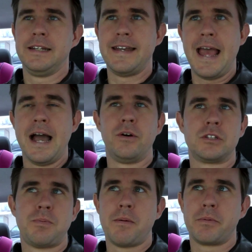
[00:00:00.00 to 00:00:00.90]
now
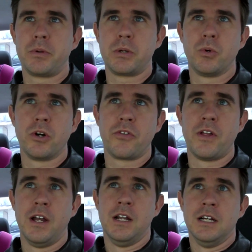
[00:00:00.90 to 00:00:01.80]
it's probably
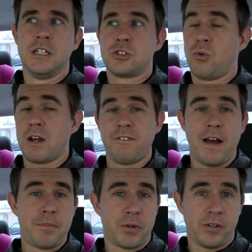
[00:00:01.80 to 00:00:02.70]
worth
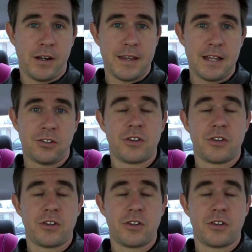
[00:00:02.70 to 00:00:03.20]
25% of that,